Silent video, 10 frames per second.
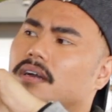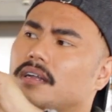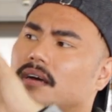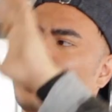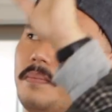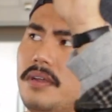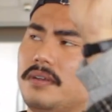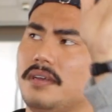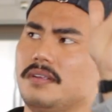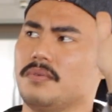kind of up
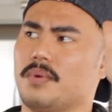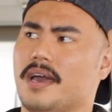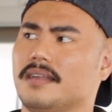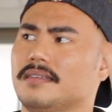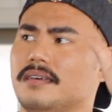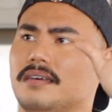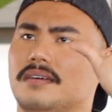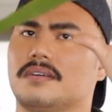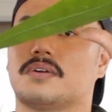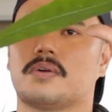and erect, like
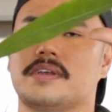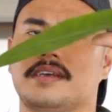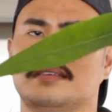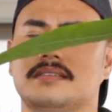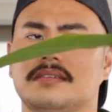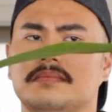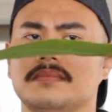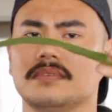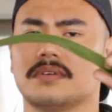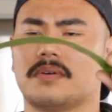a coriaceum.
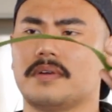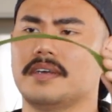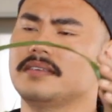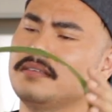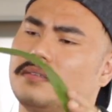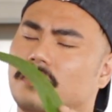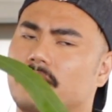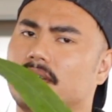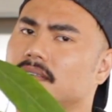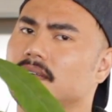
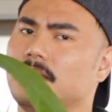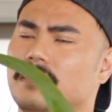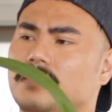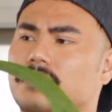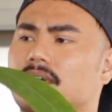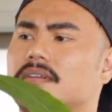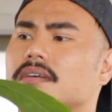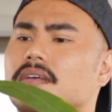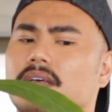Coriaceum, I think that's what you call it.